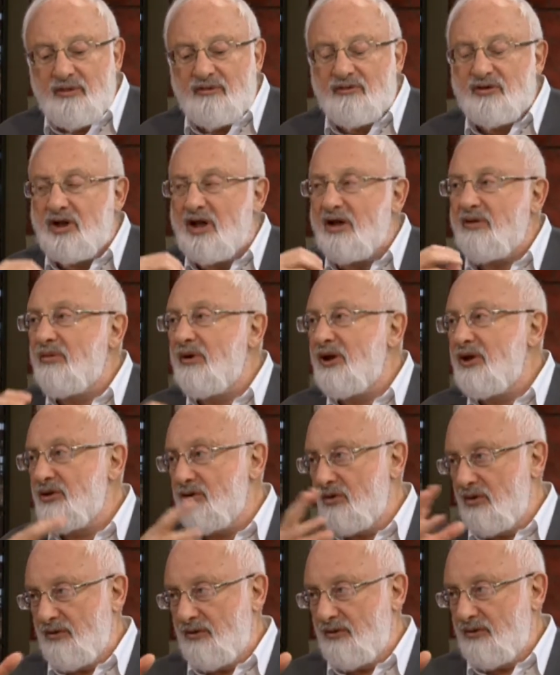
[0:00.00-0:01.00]
There's nothing
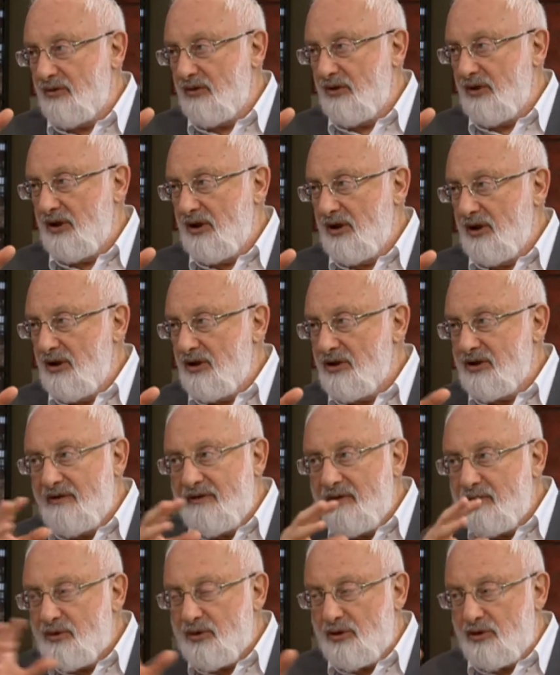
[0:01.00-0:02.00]
else to add.
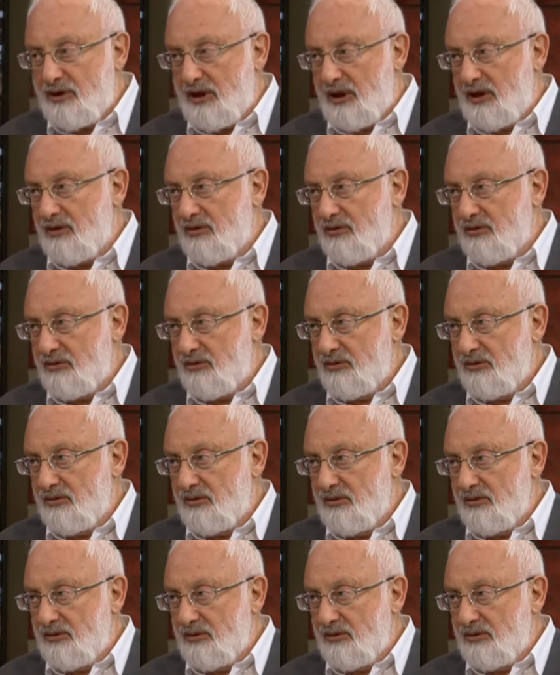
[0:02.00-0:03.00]
You can see
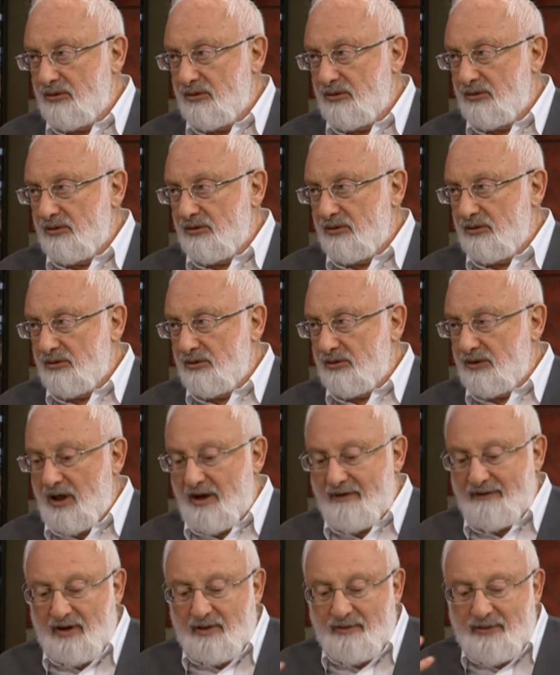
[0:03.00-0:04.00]
them
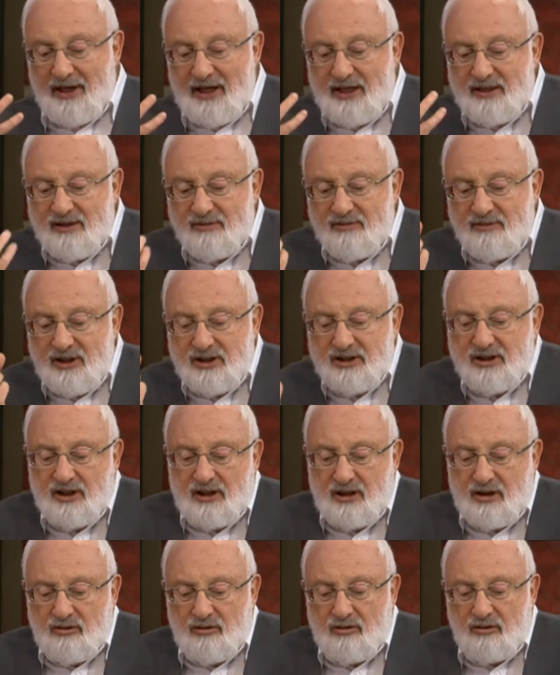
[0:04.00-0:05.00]
endless,
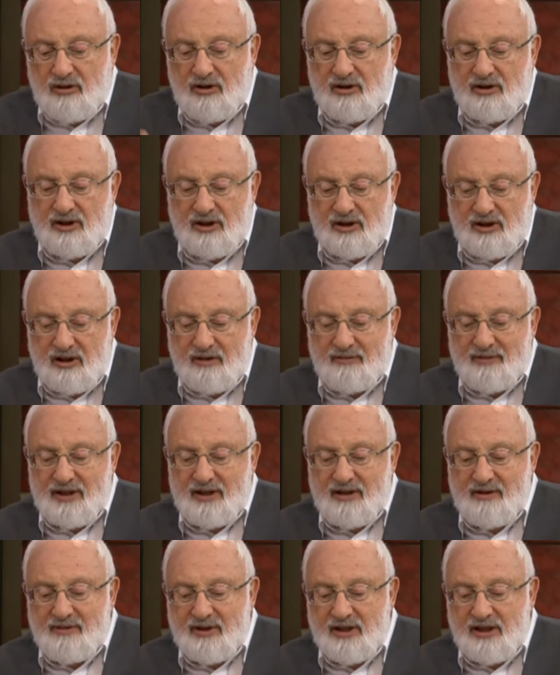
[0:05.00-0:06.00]
all 70 years of
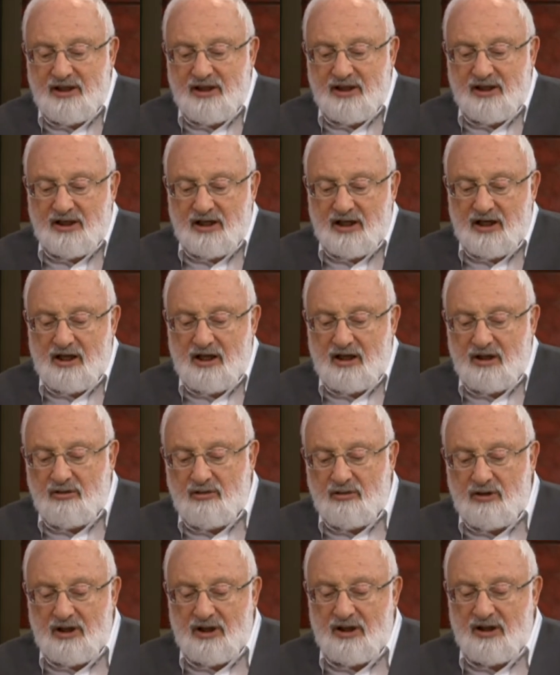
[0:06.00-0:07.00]
our lives.
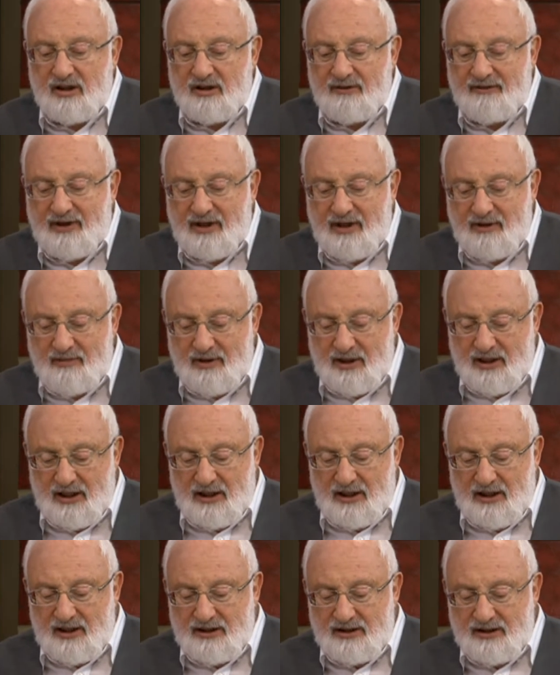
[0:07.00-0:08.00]
But actually,
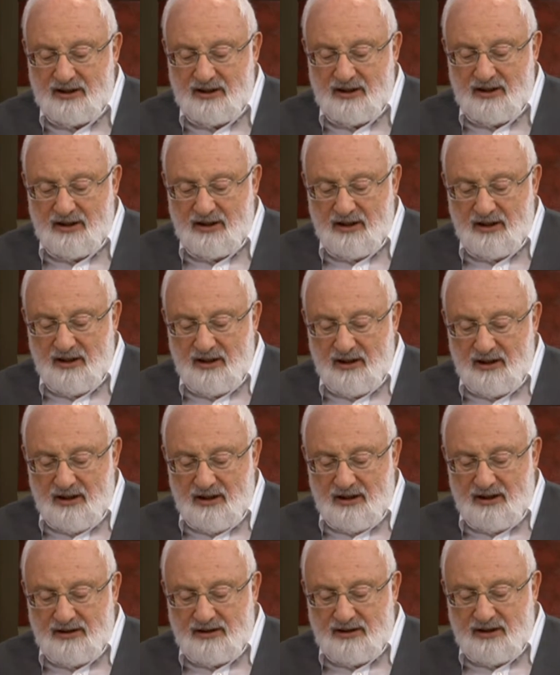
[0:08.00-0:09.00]
there's here
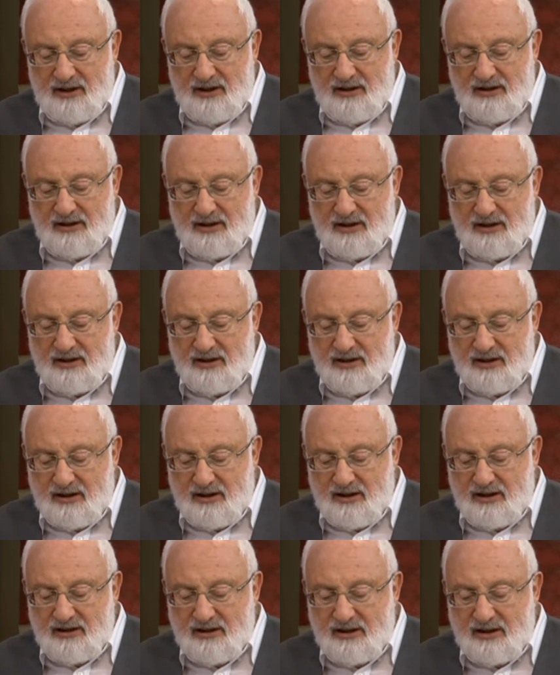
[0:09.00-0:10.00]
everything. If I will read all
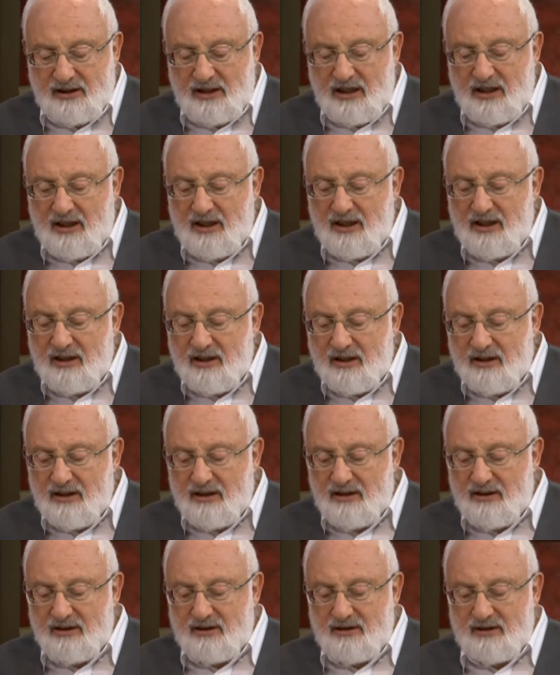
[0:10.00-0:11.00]
these things,
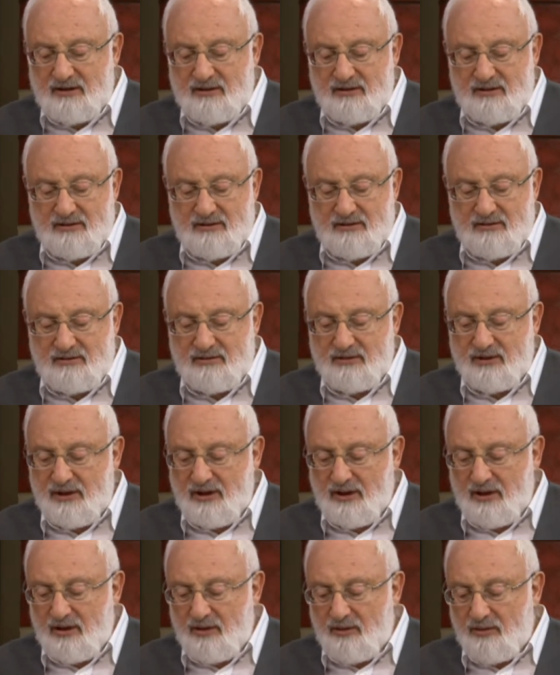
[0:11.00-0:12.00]
it's
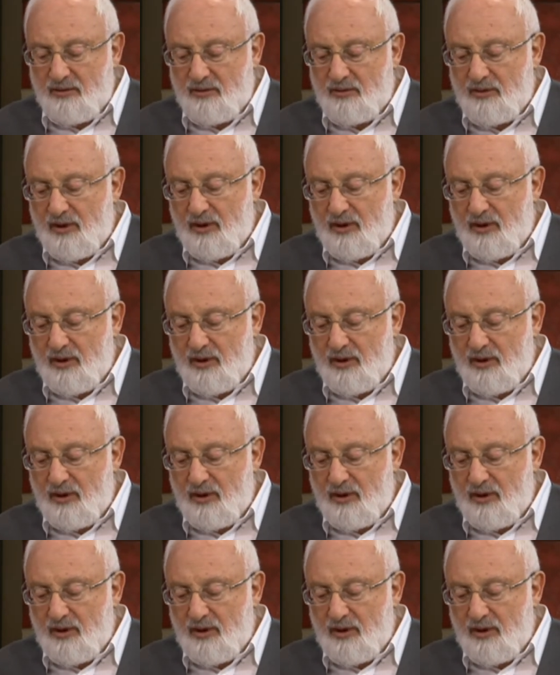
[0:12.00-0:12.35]
just like...